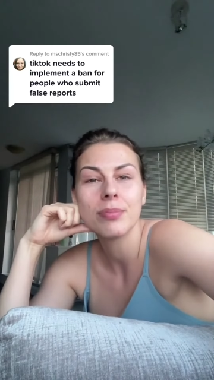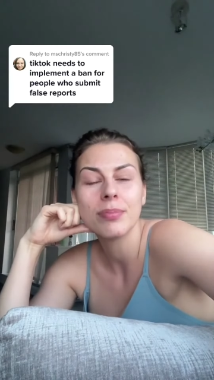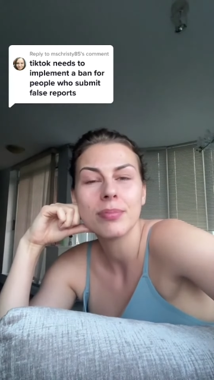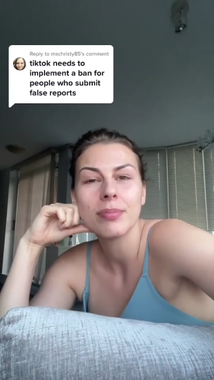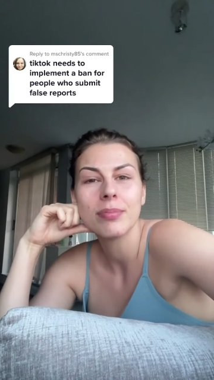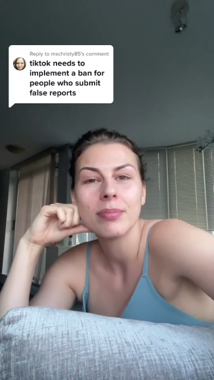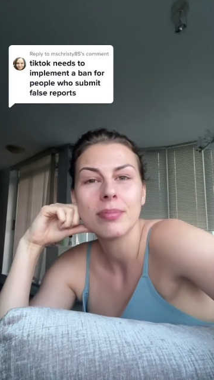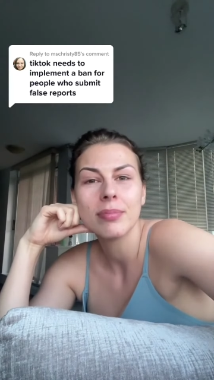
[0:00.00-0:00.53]

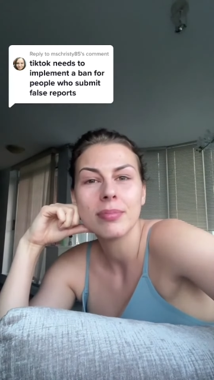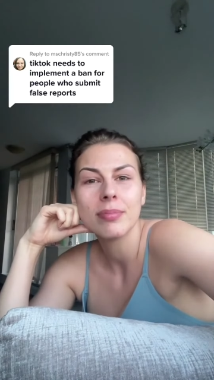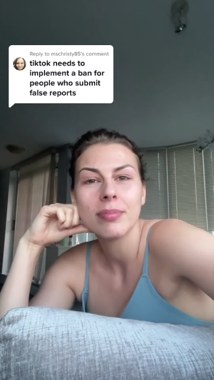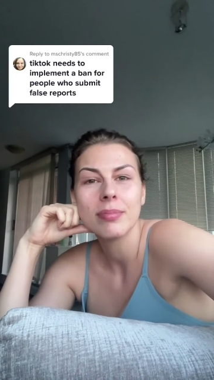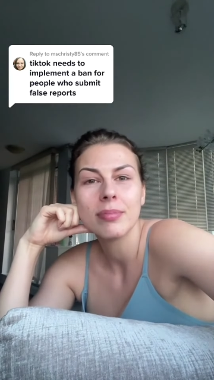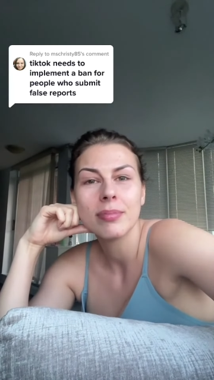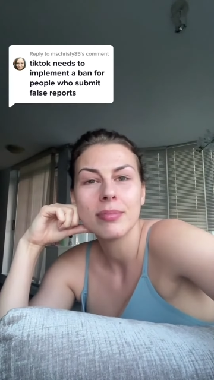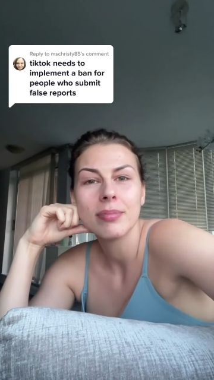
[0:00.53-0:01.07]

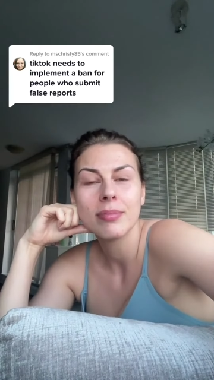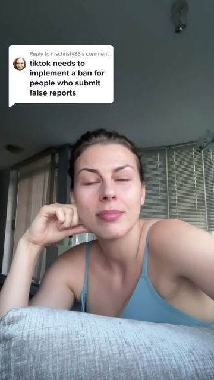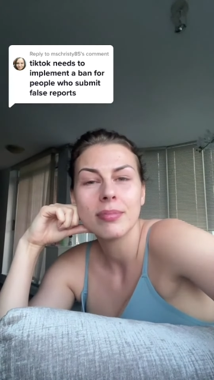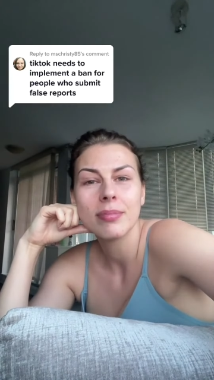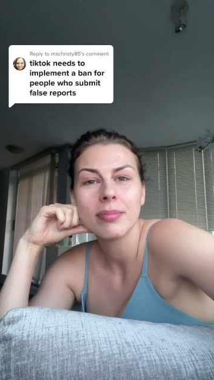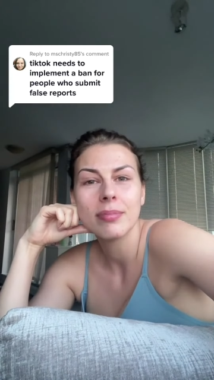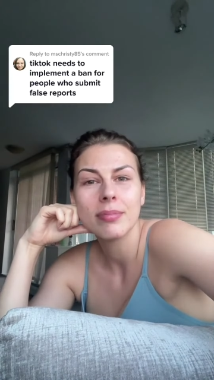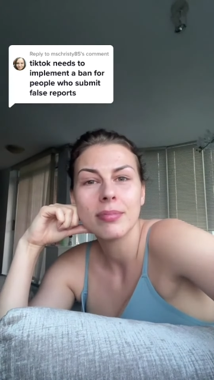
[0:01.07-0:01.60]

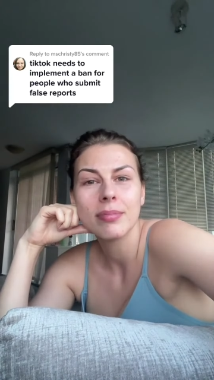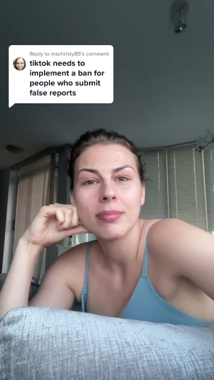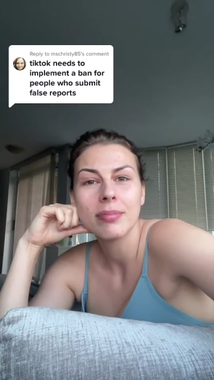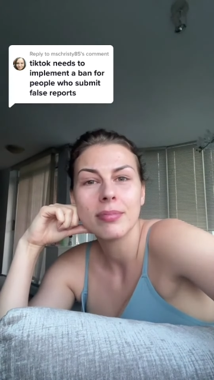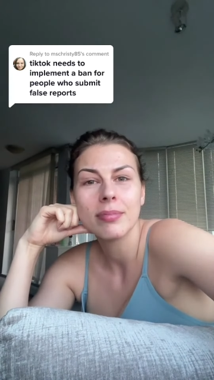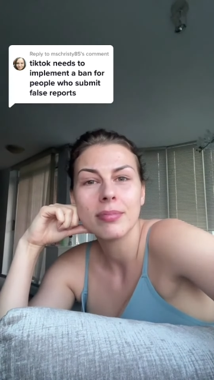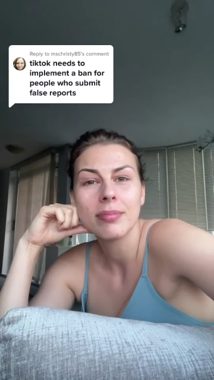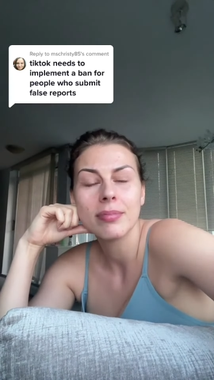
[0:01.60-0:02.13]

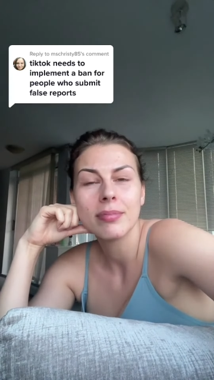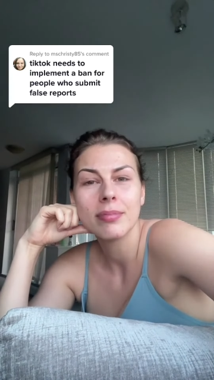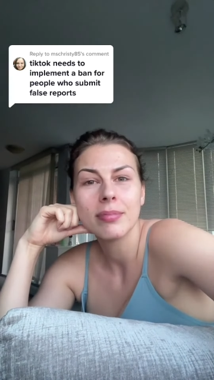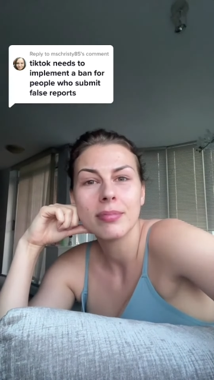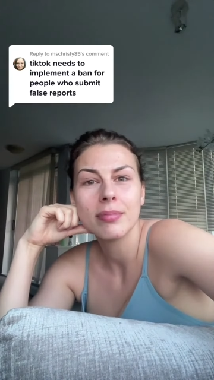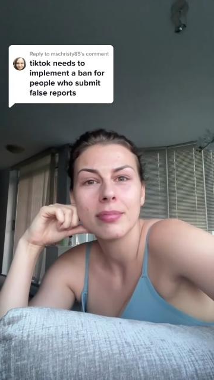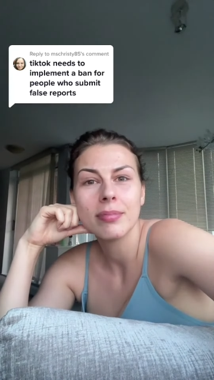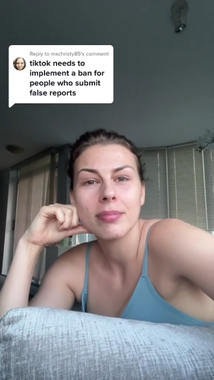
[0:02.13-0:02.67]

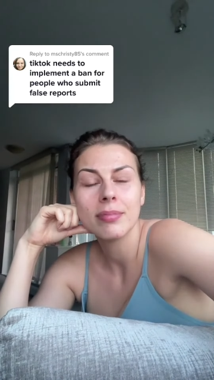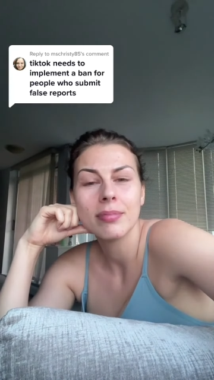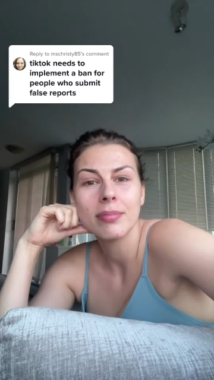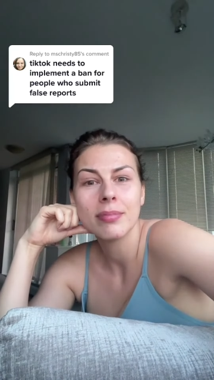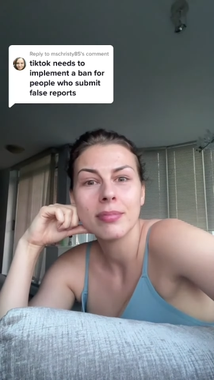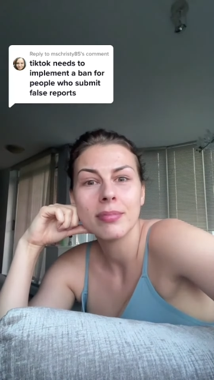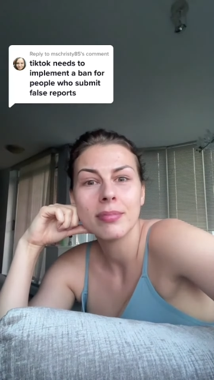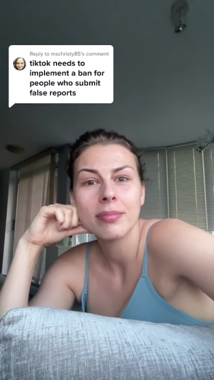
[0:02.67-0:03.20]

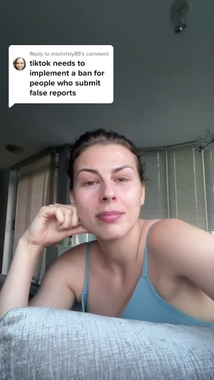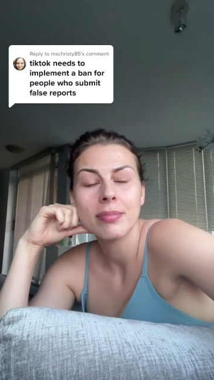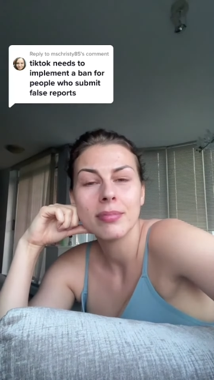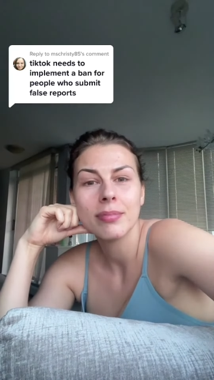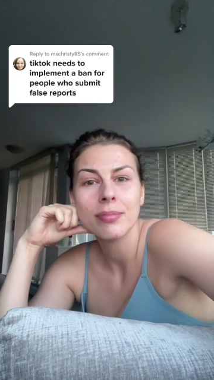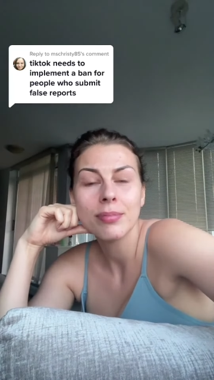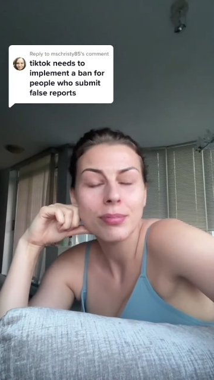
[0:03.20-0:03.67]
No one is speaking in this clip.